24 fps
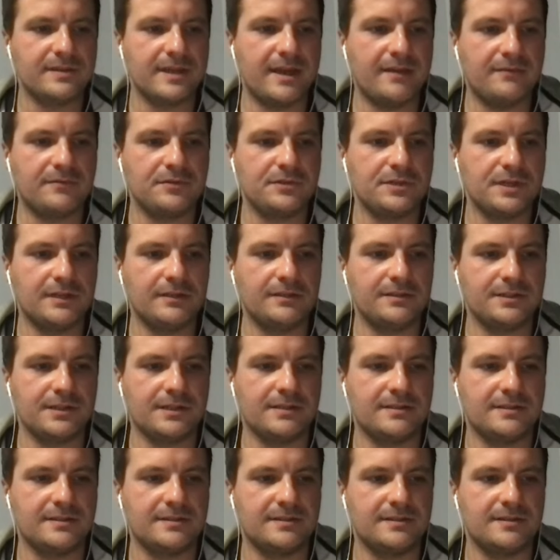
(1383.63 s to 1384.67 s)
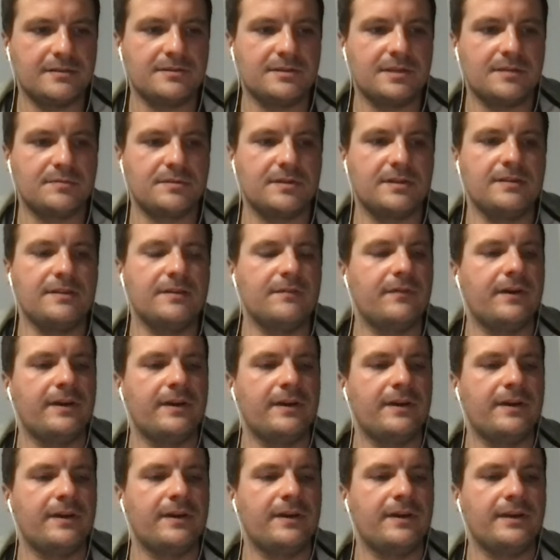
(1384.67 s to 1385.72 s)
after Jaylon Johnson's interception, and the
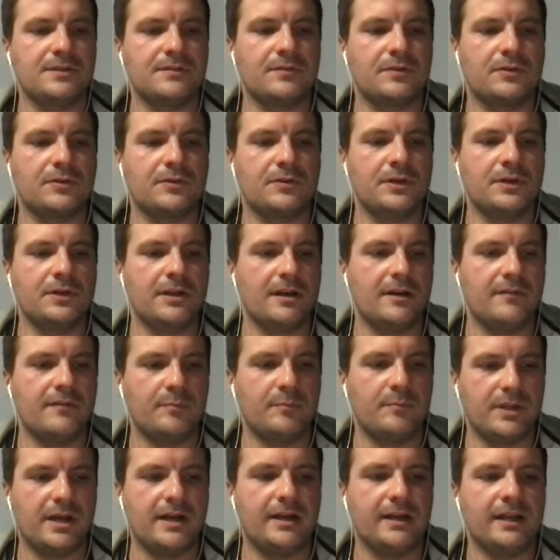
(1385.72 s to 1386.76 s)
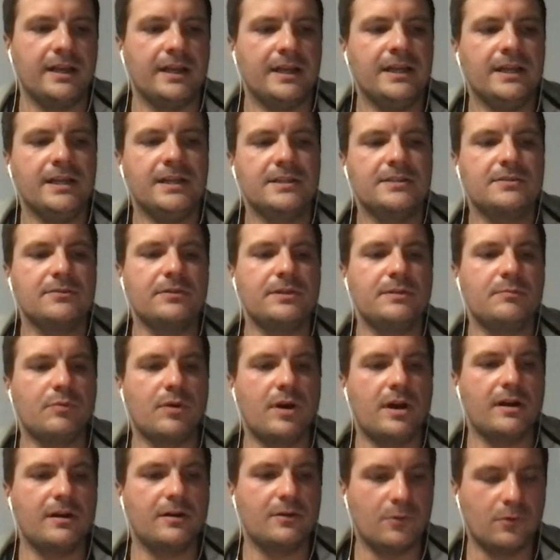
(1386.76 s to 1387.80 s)
Vikings receiver couldn't get off a block. So he
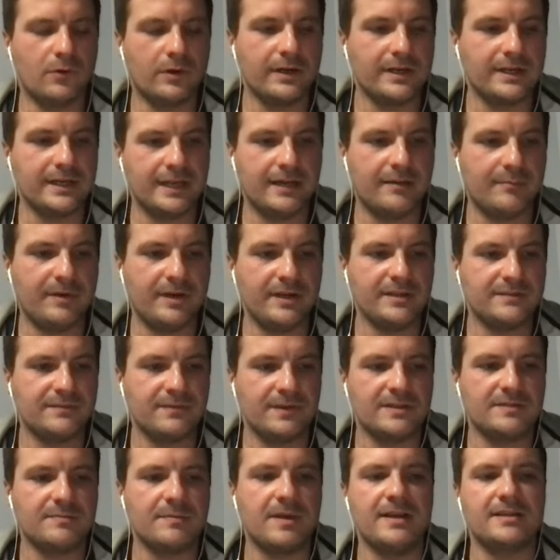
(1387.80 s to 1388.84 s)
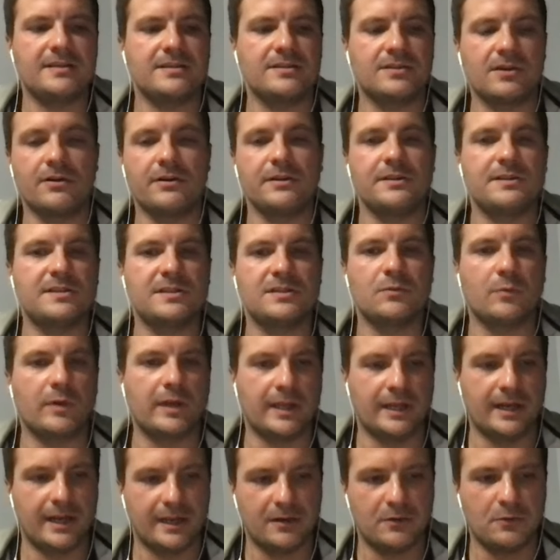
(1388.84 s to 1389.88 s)
brought Gordon down by his face mask, started swinging
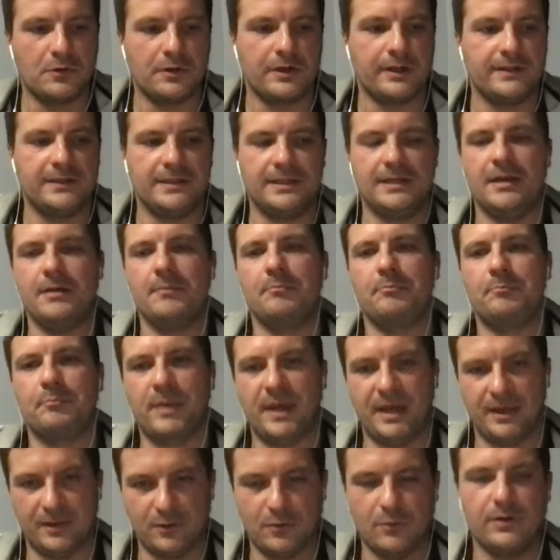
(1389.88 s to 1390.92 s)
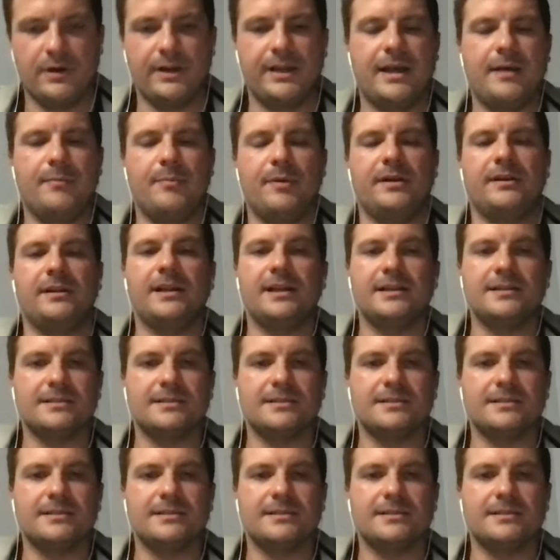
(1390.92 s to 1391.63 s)
at Gordon, and then Gordon got penalized.